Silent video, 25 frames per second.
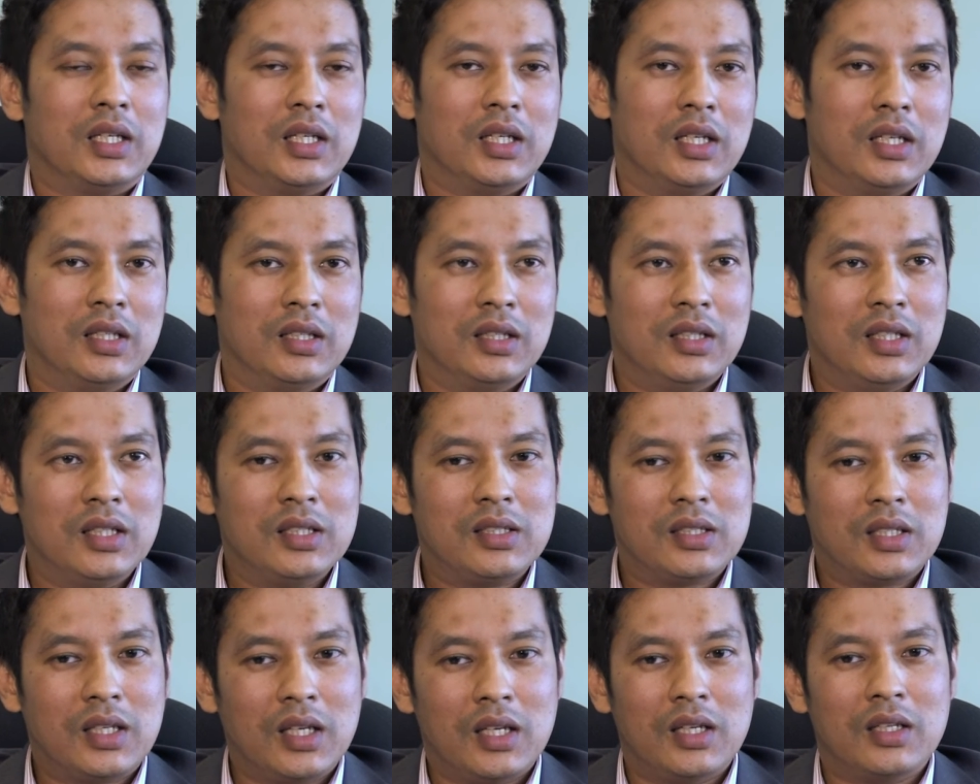In
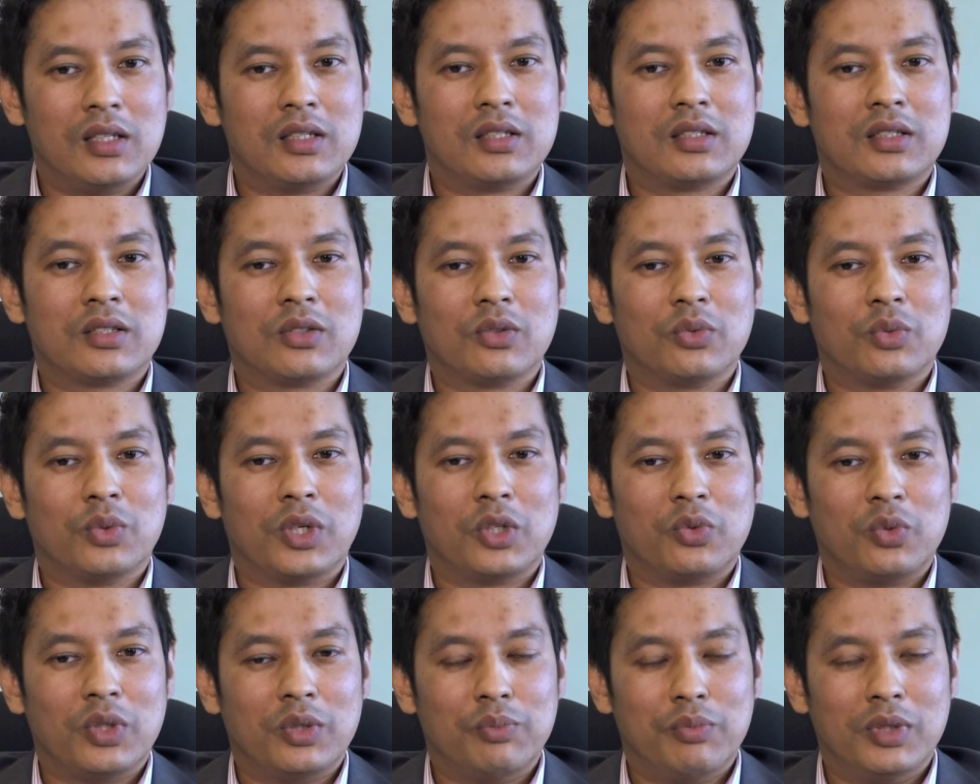this case,
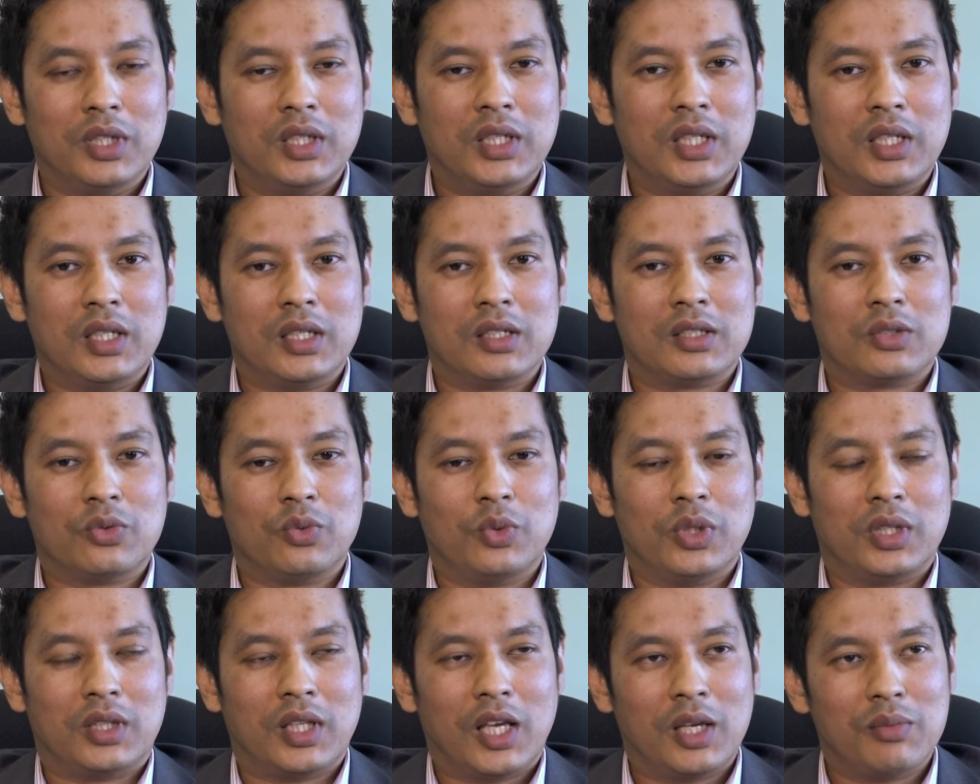what we're building is
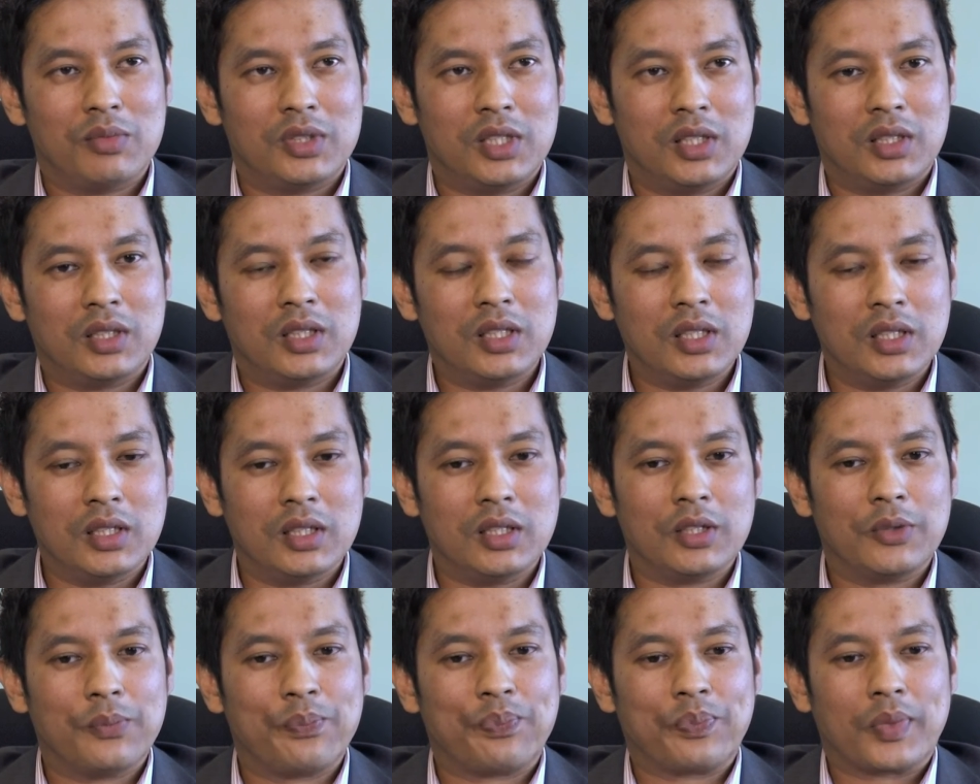with
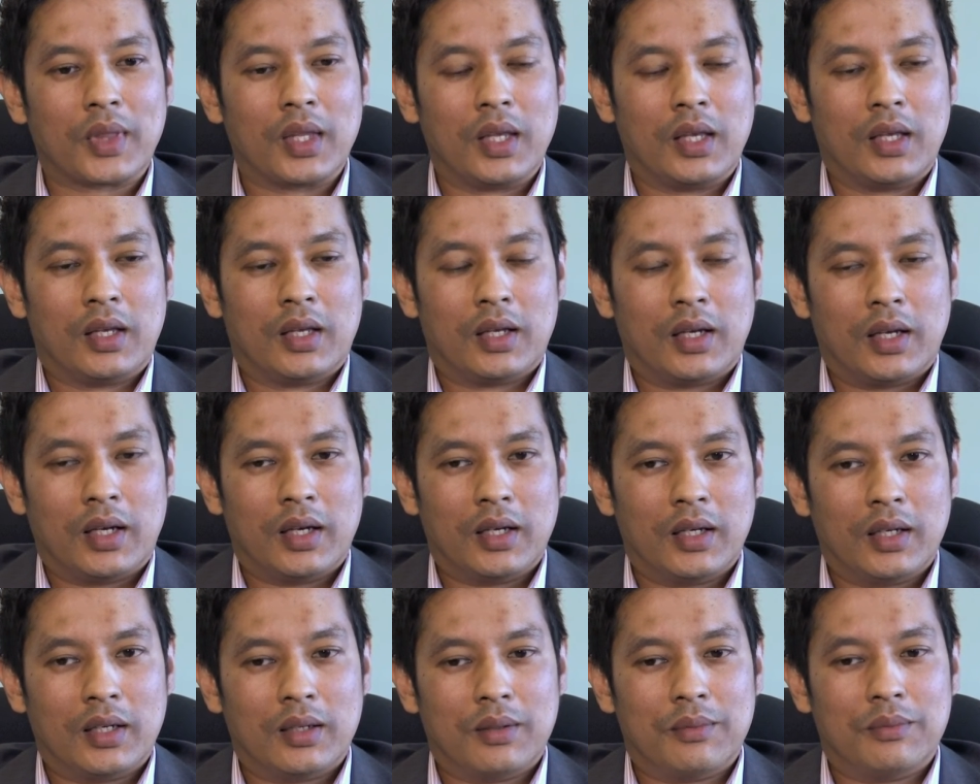MCT,
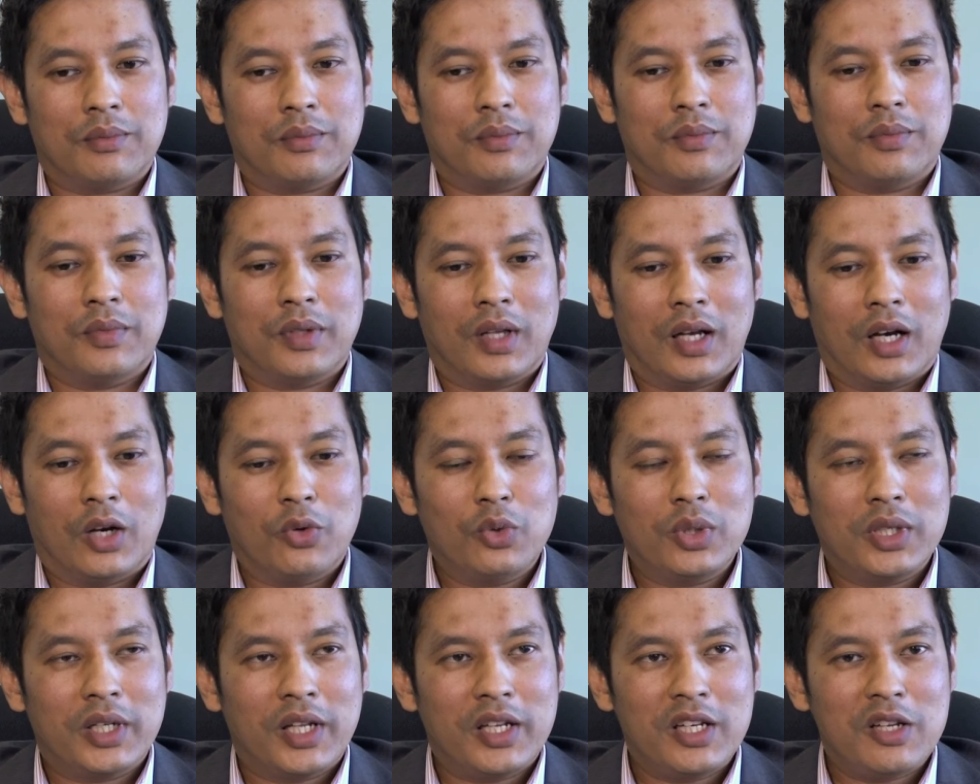our
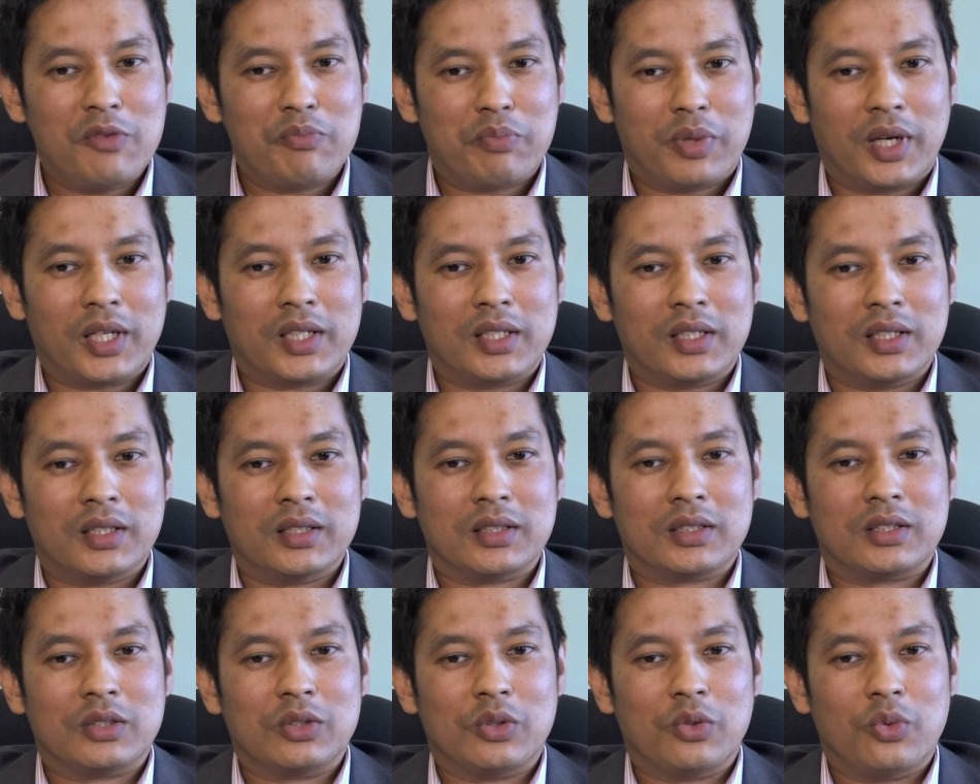landing
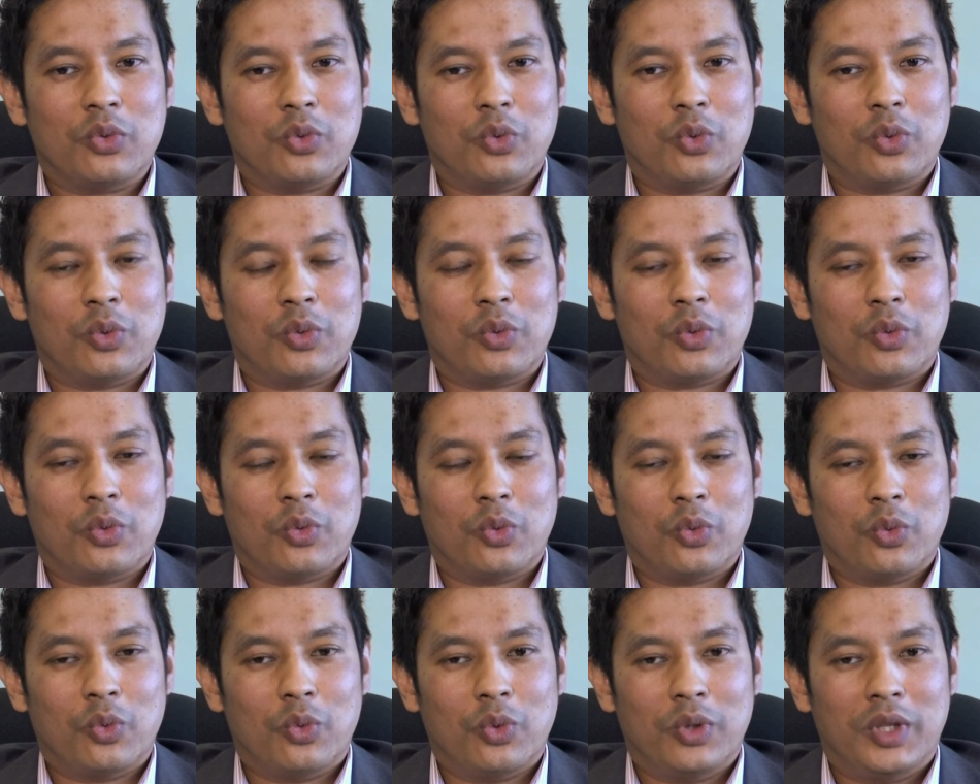partners,
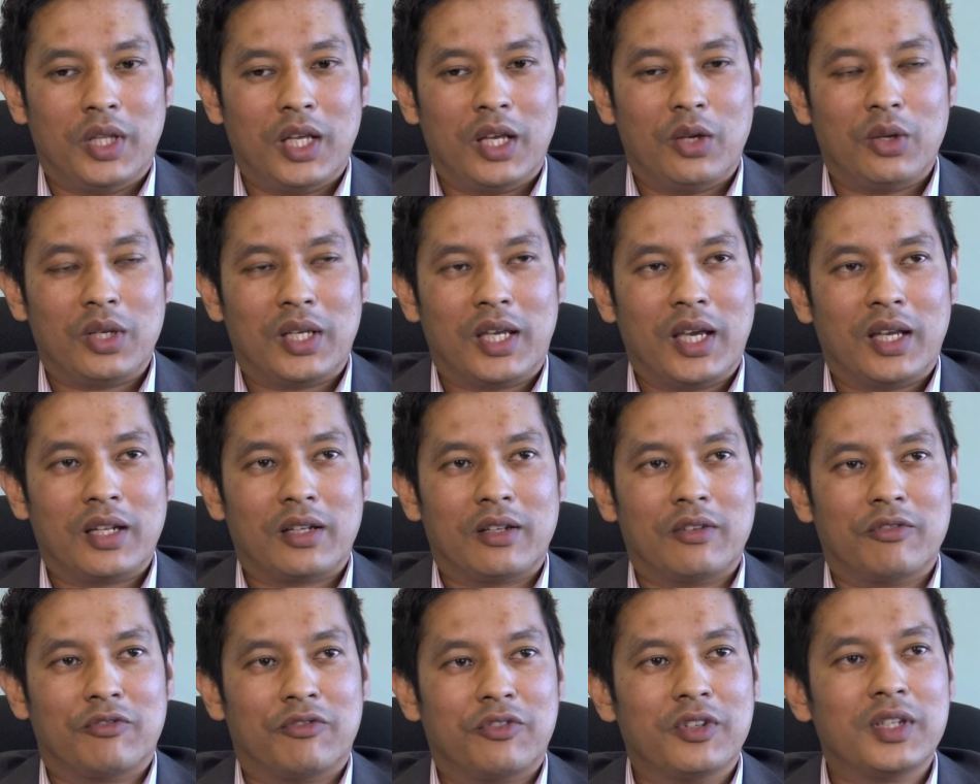they get
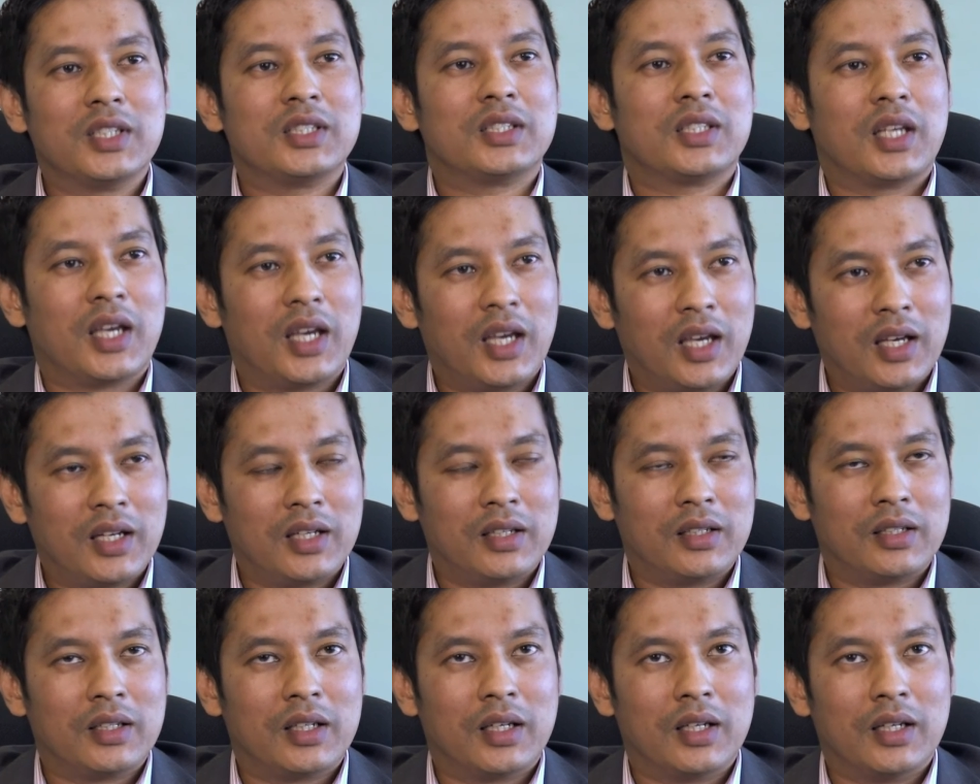
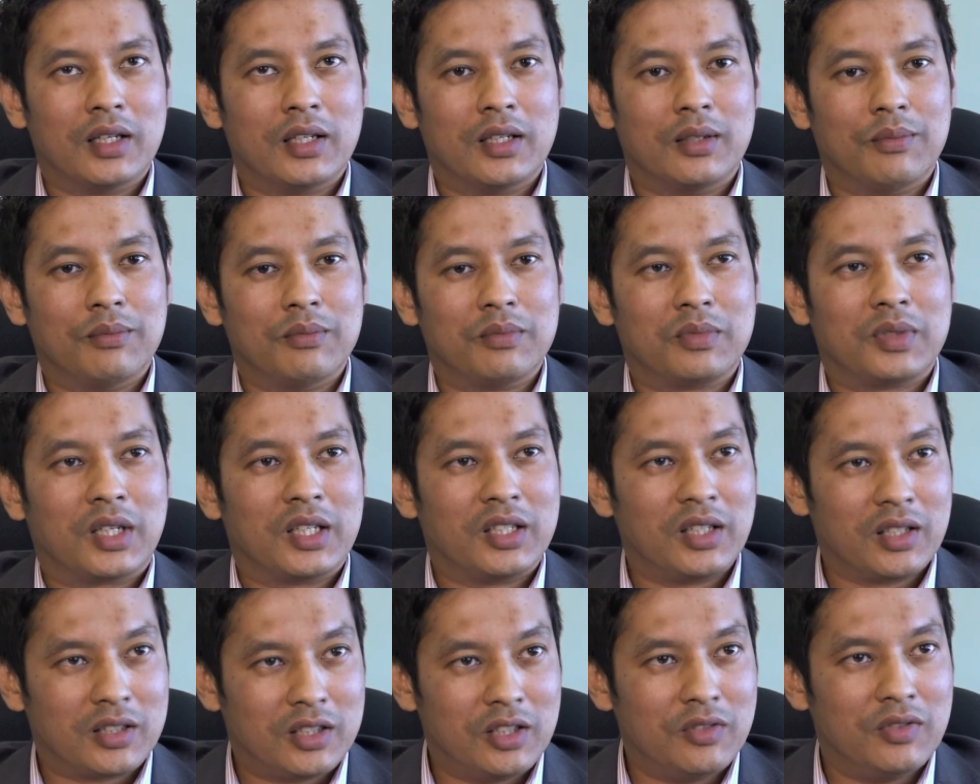first-hand
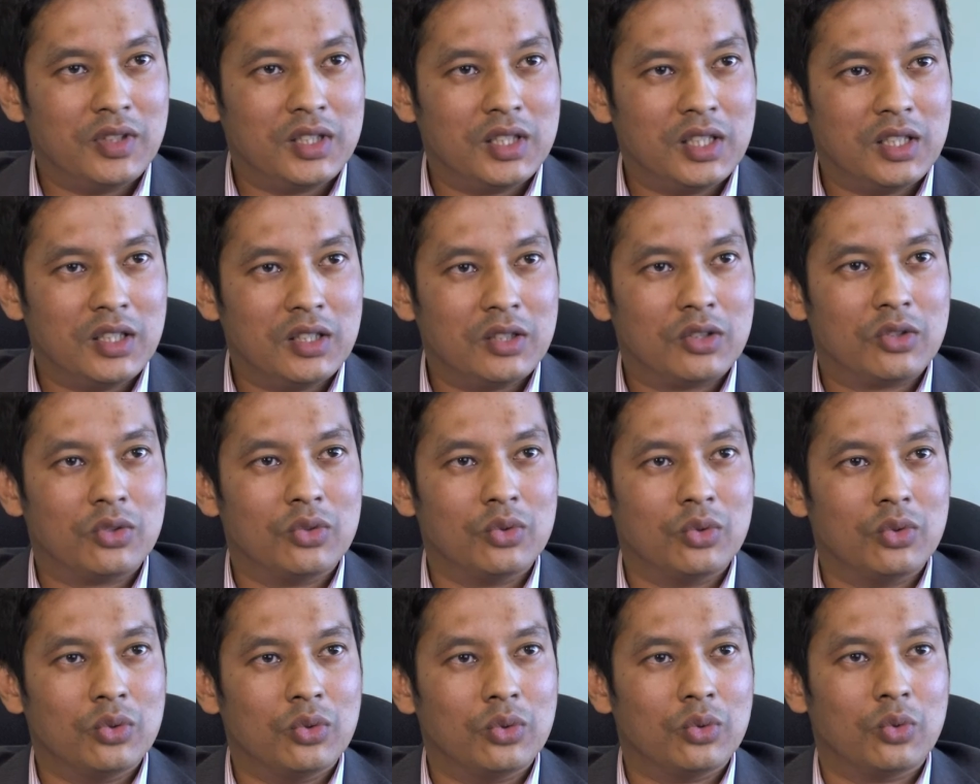connectivity
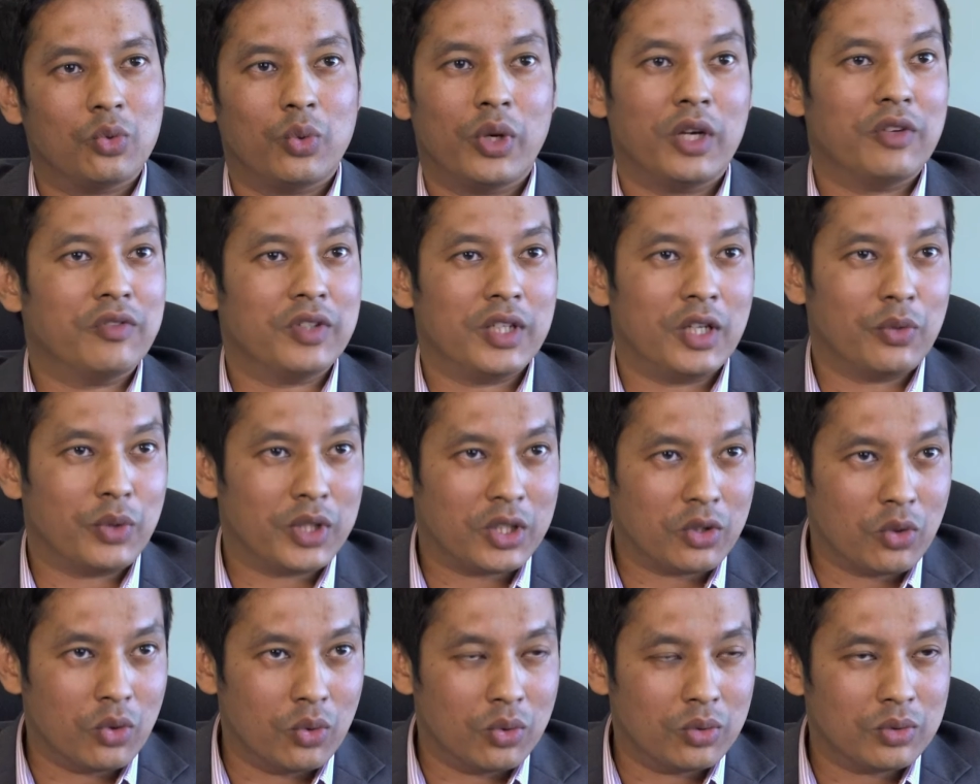to wherever they want
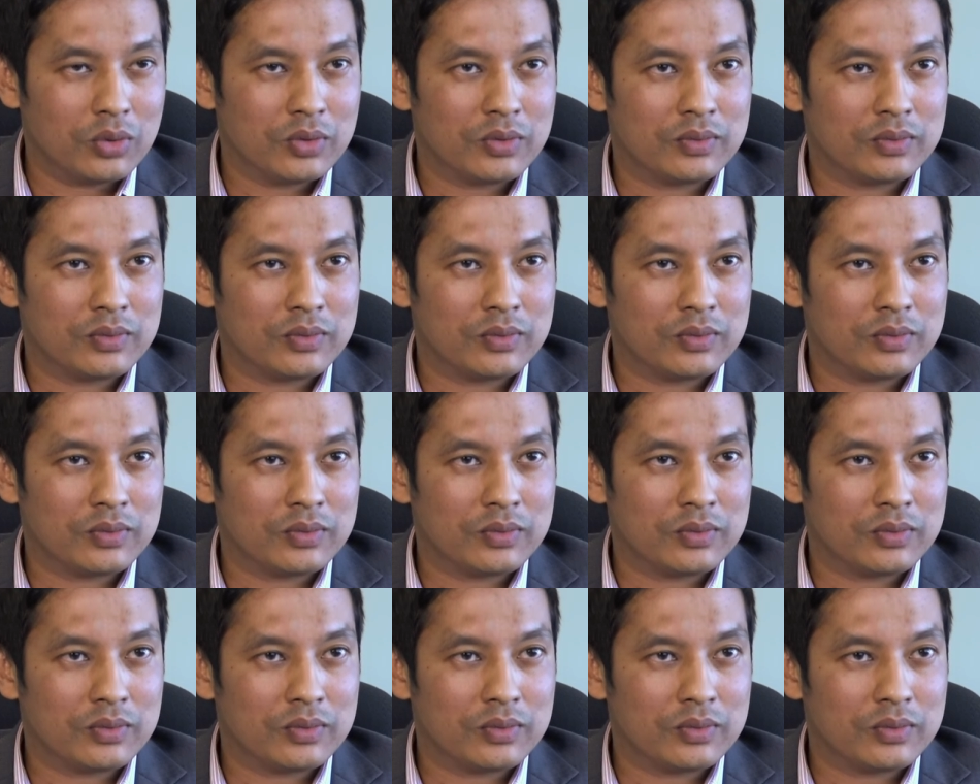to go.